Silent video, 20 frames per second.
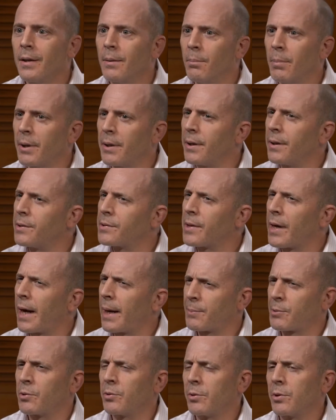but it is
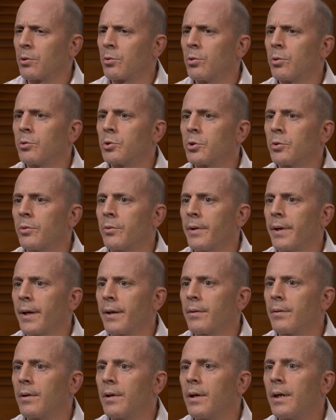absolutely crucial
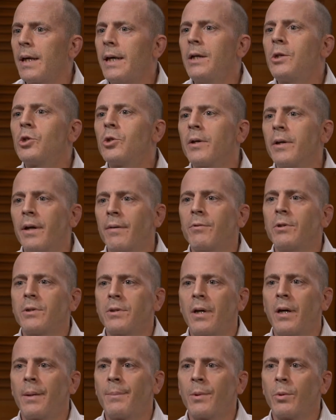that each and every
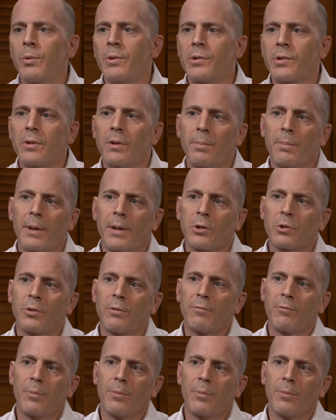time that we see a patient,